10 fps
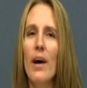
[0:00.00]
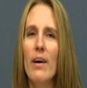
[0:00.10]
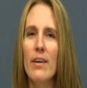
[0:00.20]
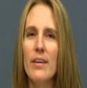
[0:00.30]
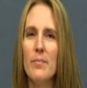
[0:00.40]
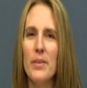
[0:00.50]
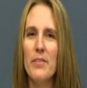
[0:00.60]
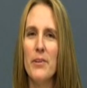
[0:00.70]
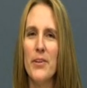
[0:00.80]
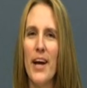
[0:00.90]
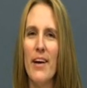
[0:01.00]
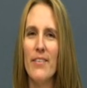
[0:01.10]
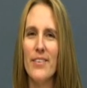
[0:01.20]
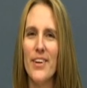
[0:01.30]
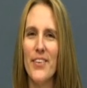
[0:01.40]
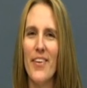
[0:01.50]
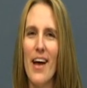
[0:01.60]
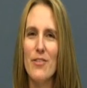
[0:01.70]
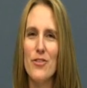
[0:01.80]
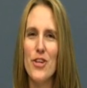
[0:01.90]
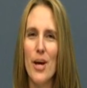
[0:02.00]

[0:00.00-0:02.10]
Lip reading: Well, believe it or not, we're on the last